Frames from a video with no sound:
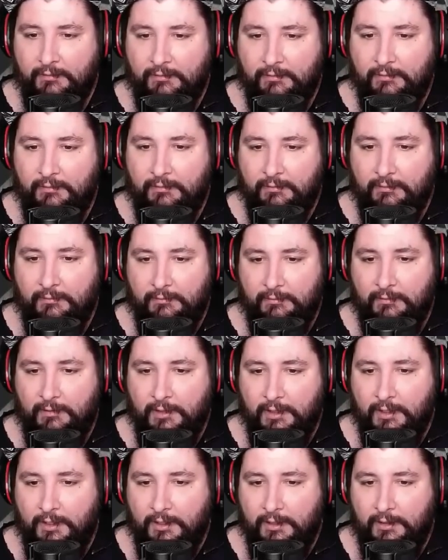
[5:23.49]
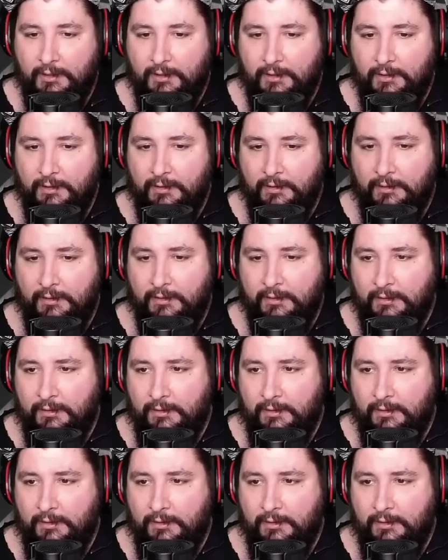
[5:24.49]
Nothing is said.